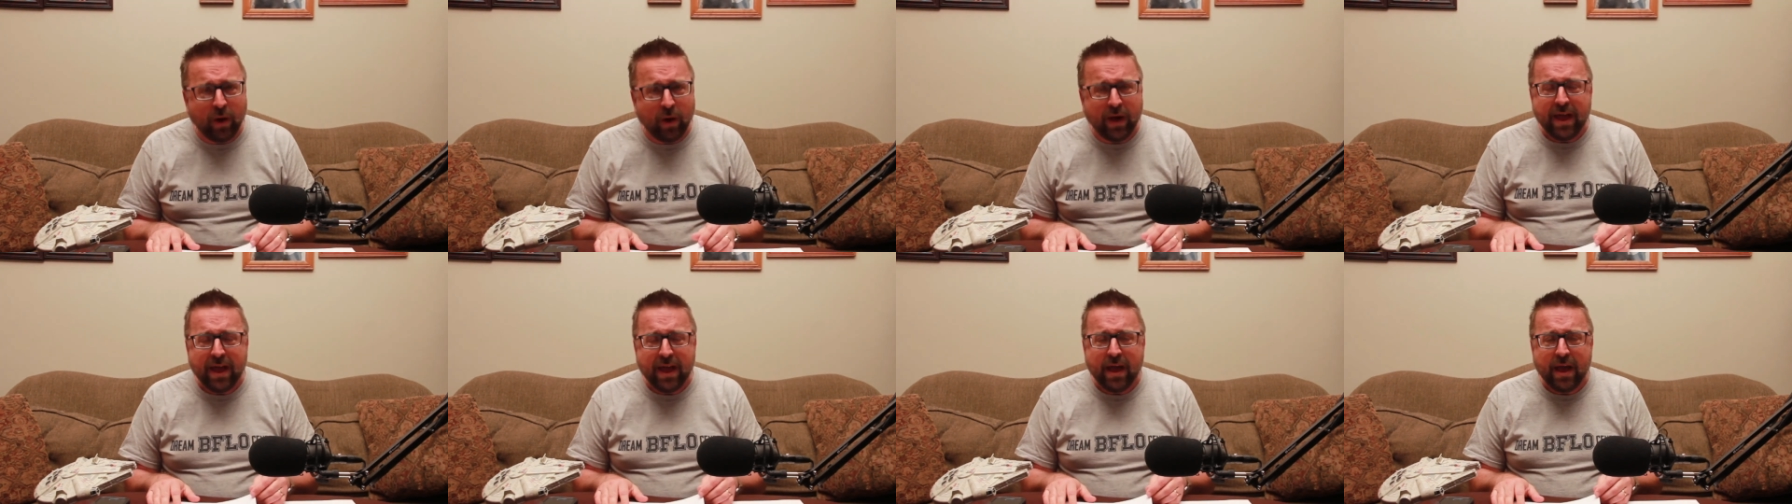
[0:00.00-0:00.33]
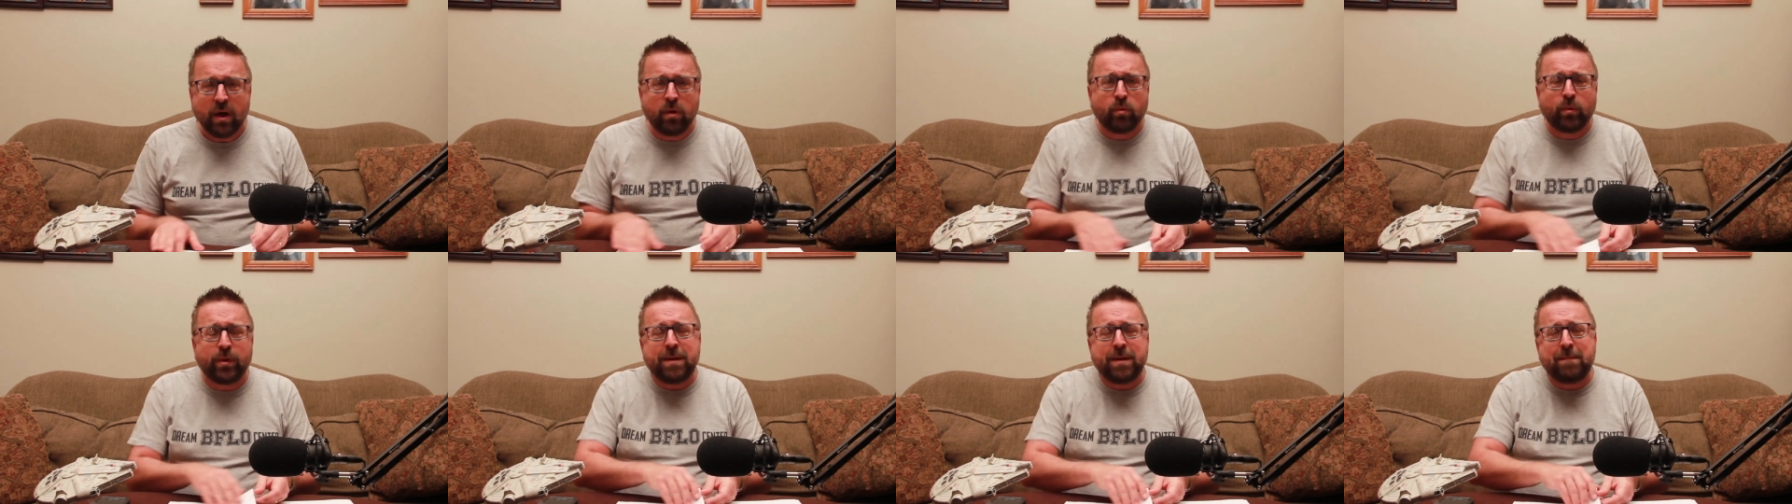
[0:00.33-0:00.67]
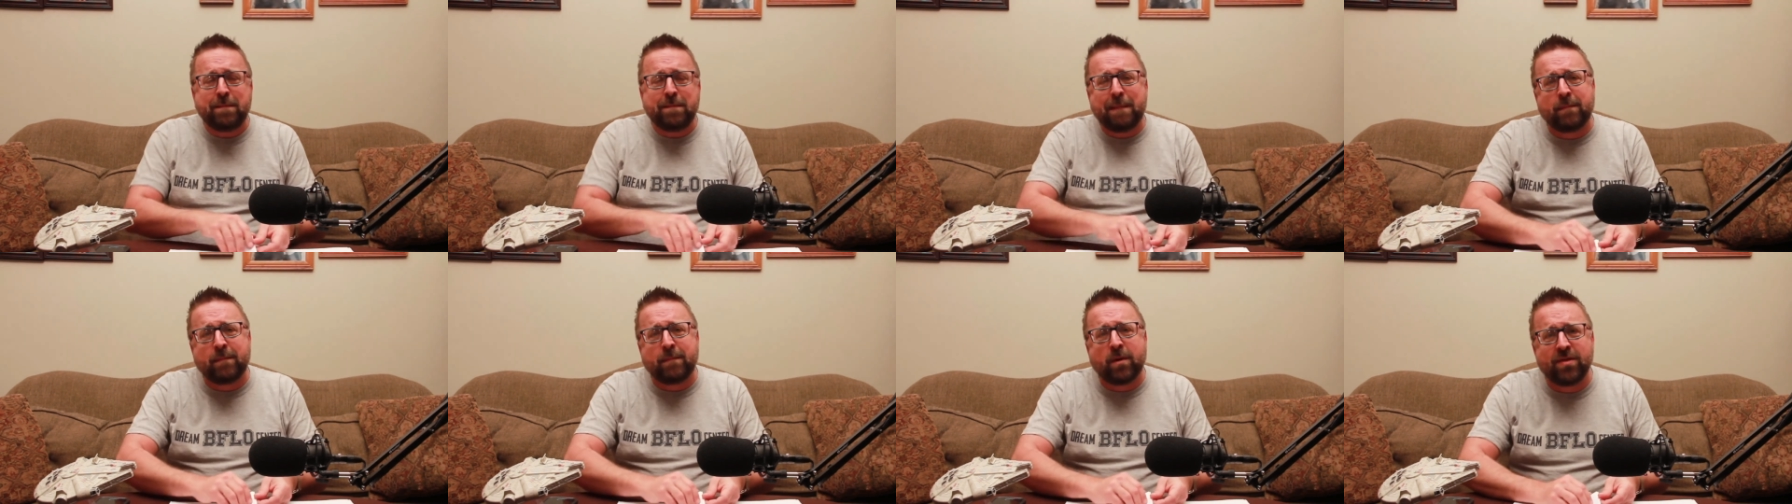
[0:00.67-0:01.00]
So
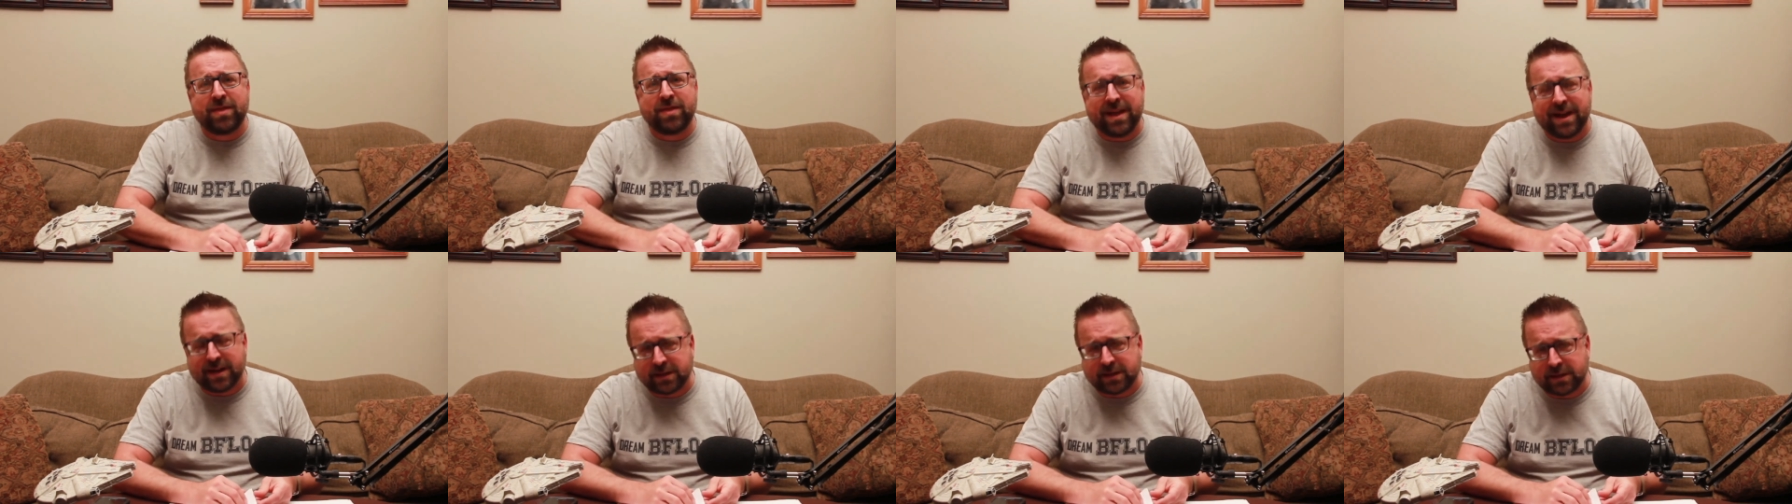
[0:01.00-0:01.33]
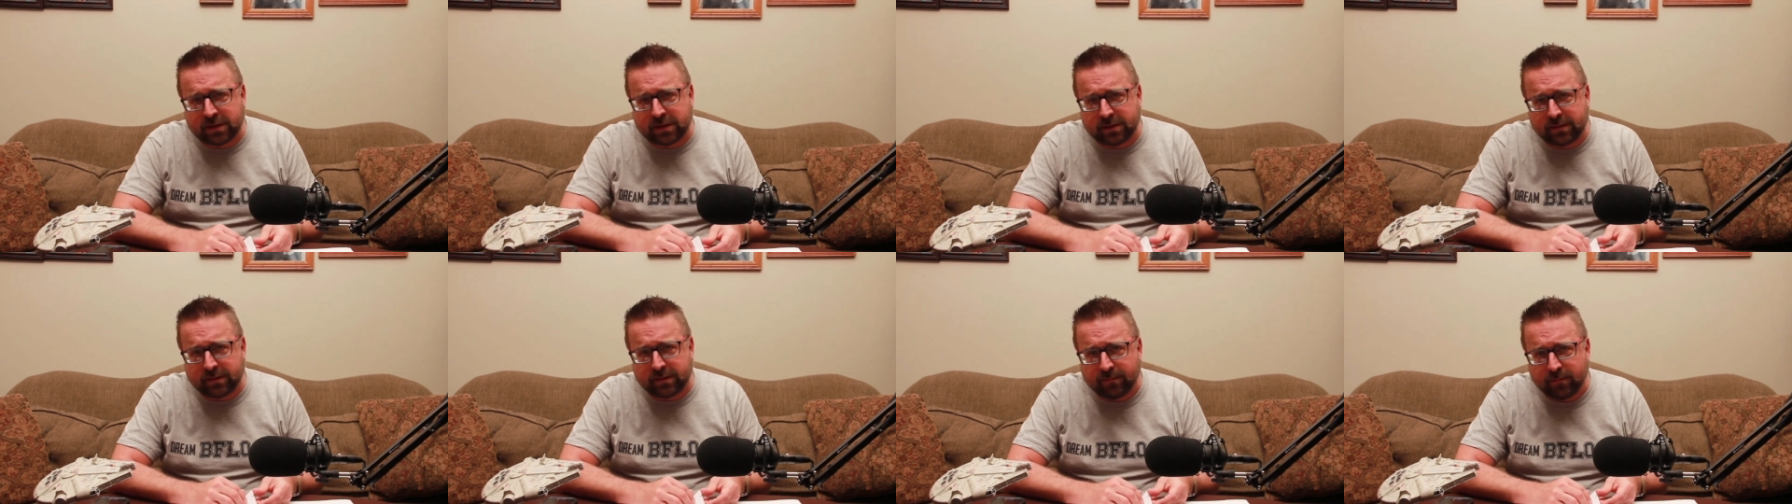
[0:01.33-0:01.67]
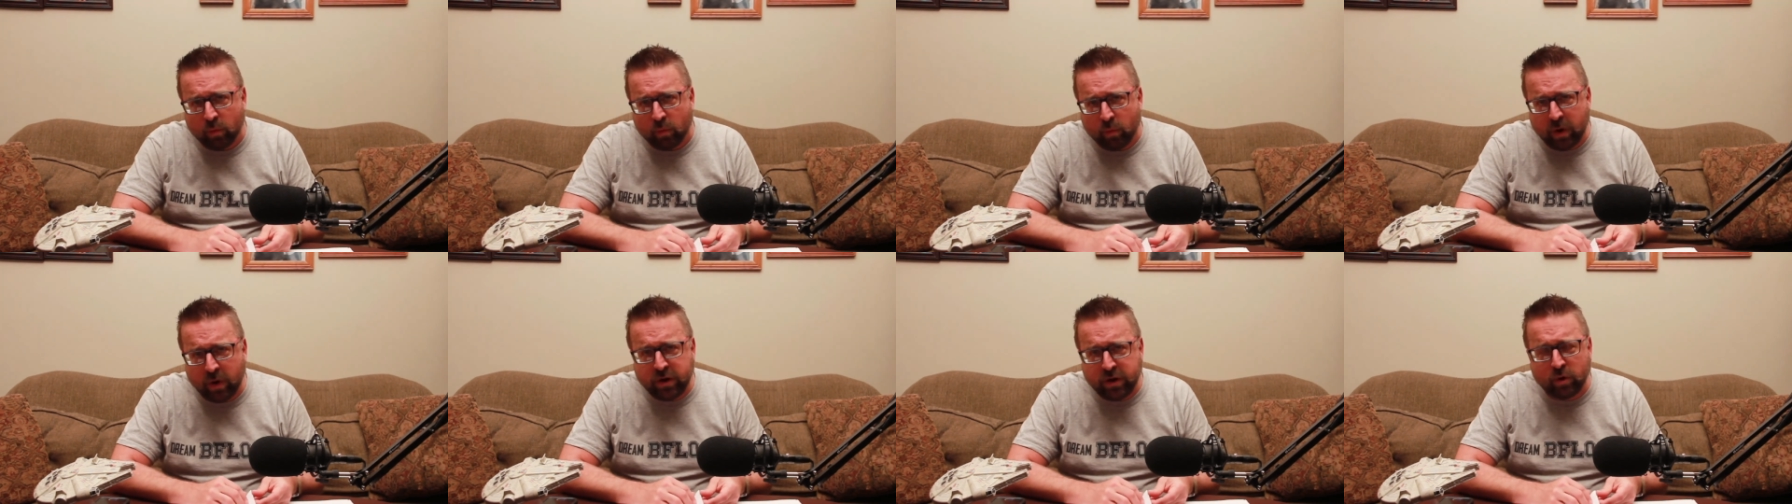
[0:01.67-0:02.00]
uh, remember
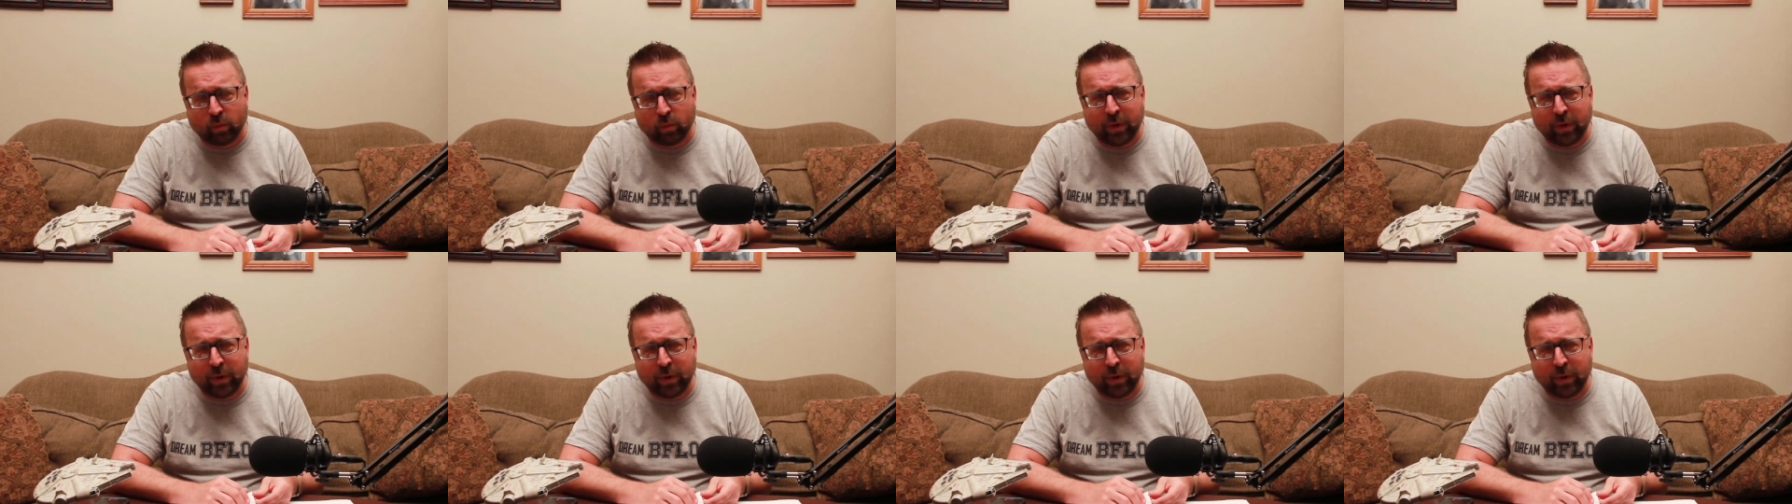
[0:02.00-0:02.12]
this.